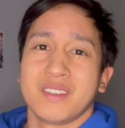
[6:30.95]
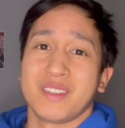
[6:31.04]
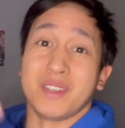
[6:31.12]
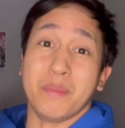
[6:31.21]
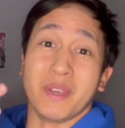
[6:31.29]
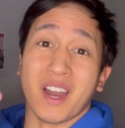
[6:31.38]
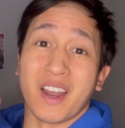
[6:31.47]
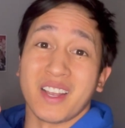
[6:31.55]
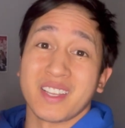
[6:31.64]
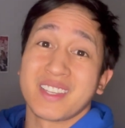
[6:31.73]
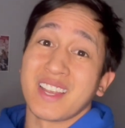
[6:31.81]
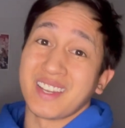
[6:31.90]
to be
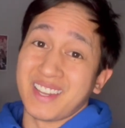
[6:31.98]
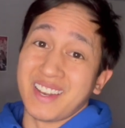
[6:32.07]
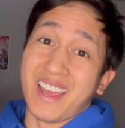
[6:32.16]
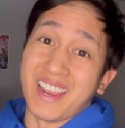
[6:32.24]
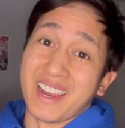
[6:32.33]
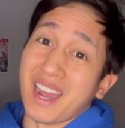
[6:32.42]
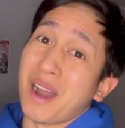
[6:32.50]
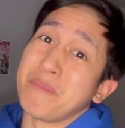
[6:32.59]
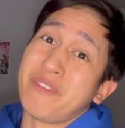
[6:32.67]
honest, today I'm